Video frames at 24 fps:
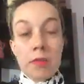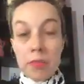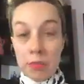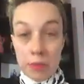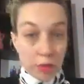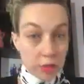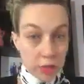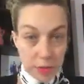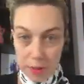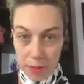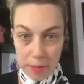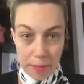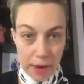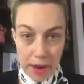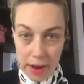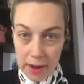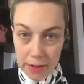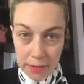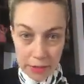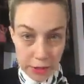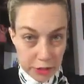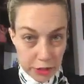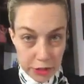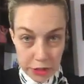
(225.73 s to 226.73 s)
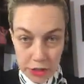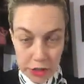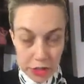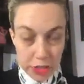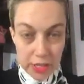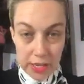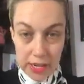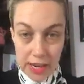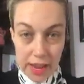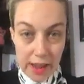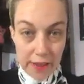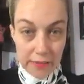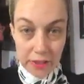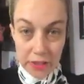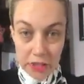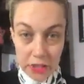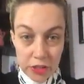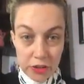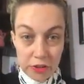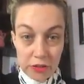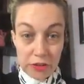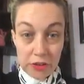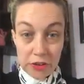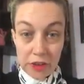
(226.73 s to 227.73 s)
Those are my brows. Those are just going to have to
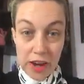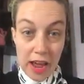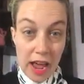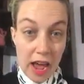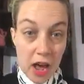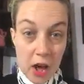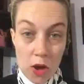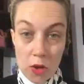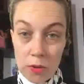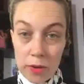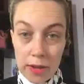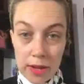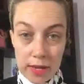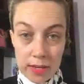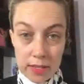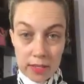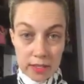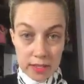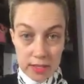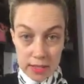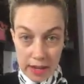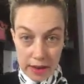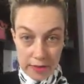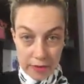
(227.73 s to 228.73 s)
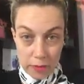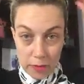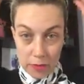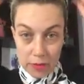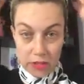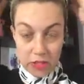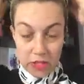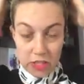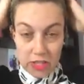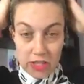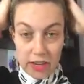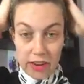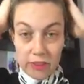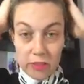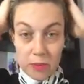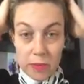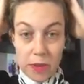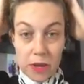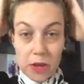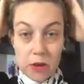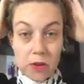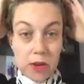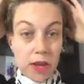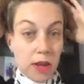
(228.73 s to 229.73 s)
do for now, and everyone's just going to have to
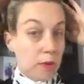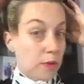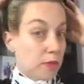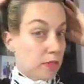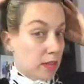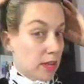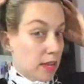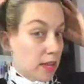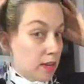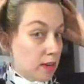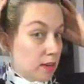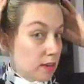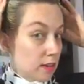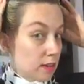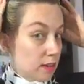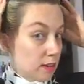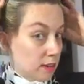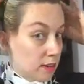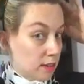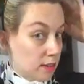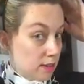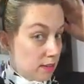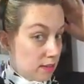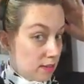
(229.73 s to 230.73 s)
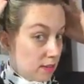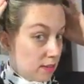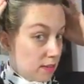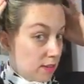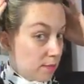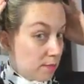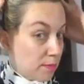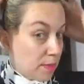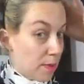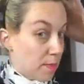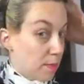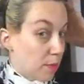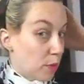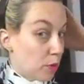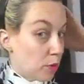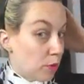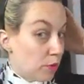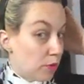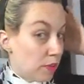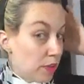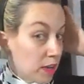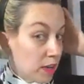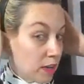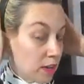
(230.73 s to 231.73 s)
be okay with it. My
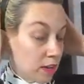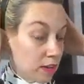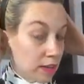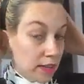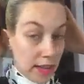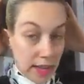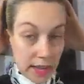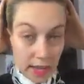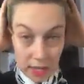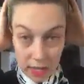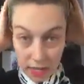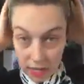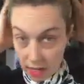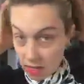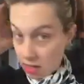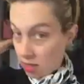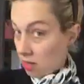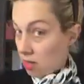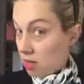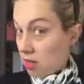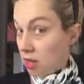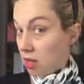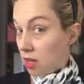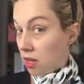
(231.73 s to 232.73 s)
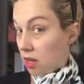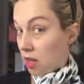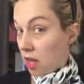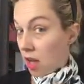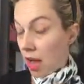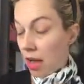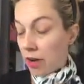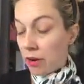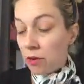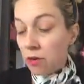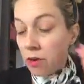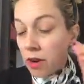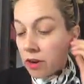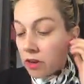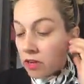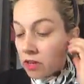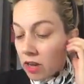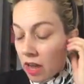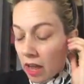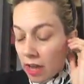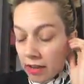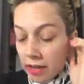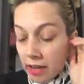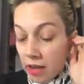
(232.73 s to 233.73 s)
poof here, like, I don't
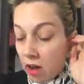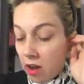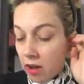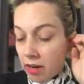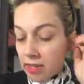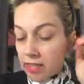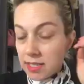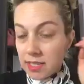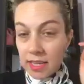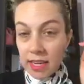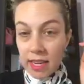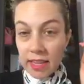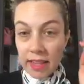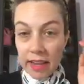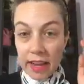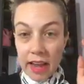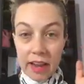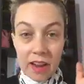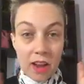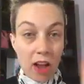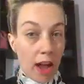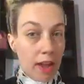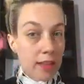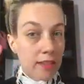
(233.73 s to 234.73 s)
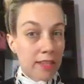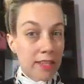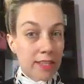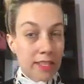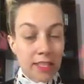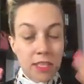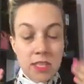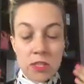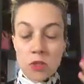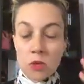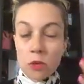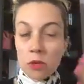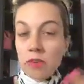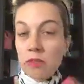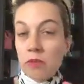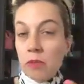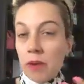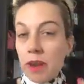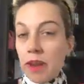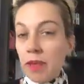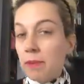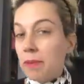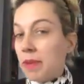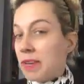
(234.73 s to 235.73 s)
honestly, like, this is sort of
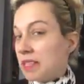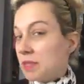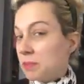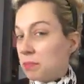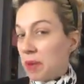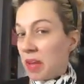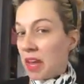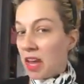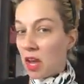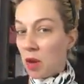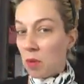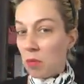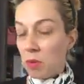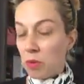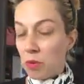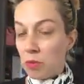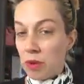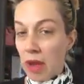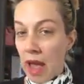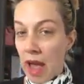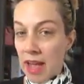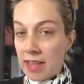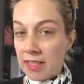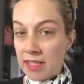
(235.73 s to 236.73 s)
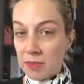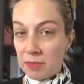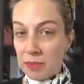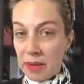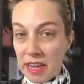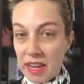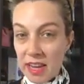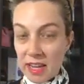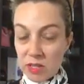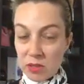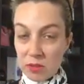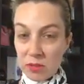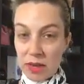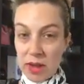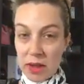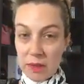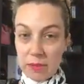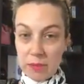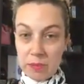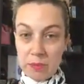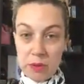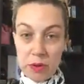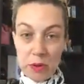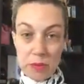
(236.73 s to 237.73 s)
when I miss being a brunette, because when I
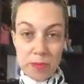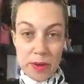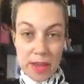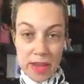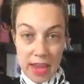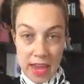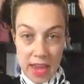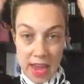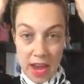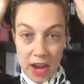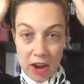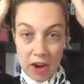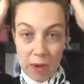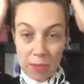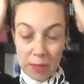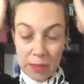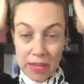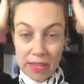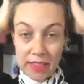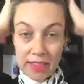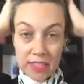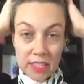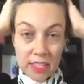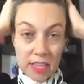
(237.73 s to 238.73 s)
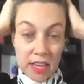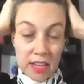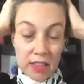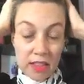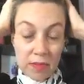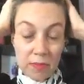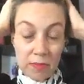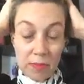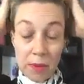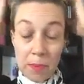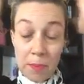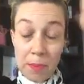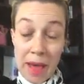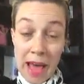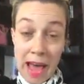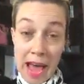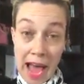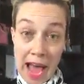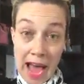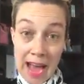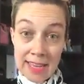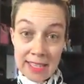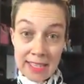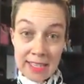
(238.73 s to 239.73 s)
would put my hair up like this in the
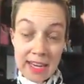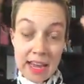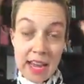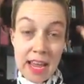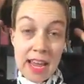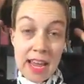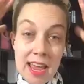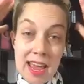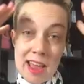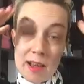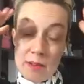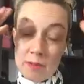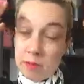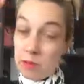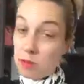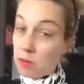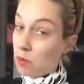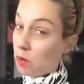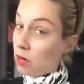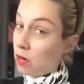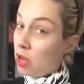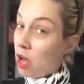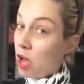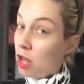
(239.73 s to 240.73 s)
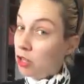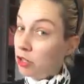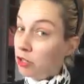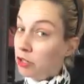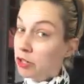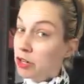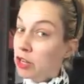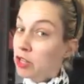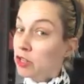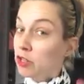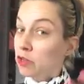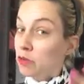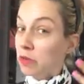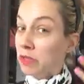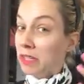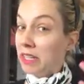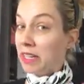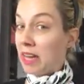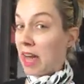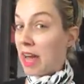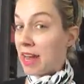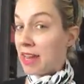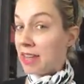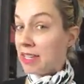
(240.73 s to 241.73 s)
past, it was one color and it looked really
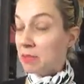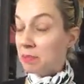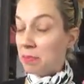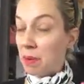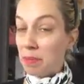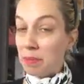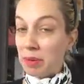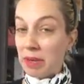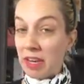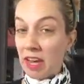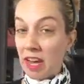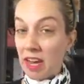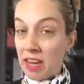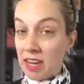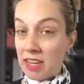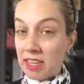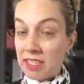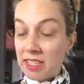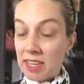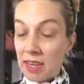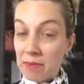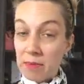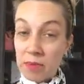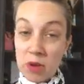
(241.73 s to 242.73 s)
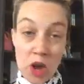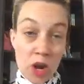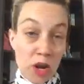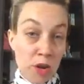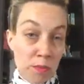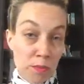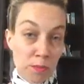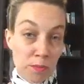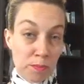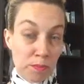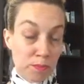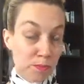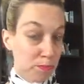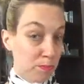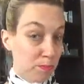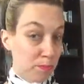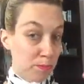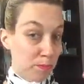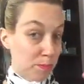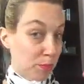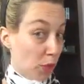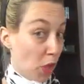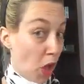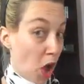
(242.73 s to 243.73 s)
nice, but because I'm not a
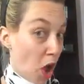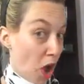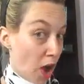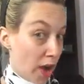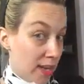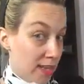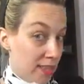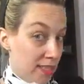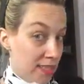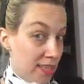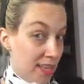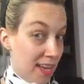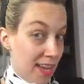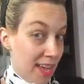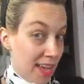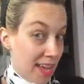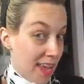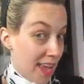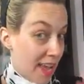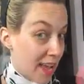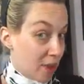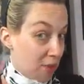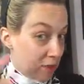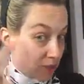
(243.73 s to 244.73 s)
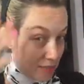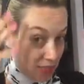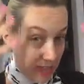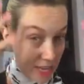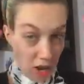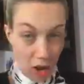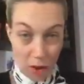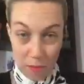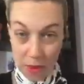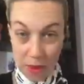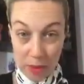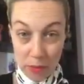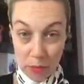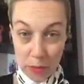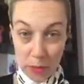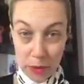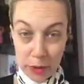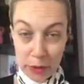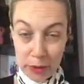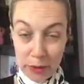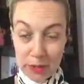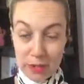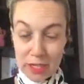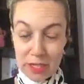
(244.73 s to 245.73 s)
blonde and you're seeing all my
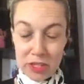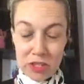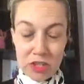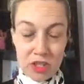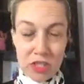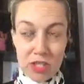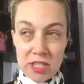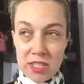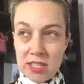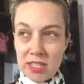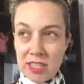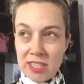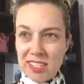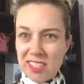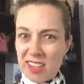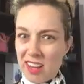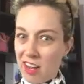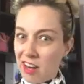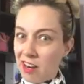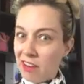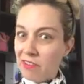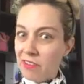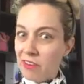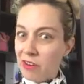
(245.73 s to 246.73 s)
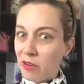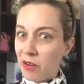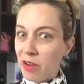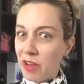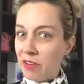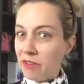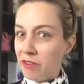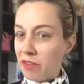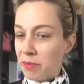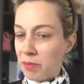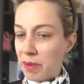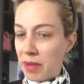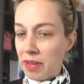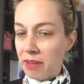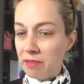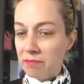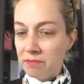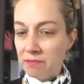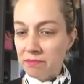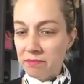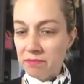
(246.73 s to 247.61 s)
roots, it's kind of annoying for me.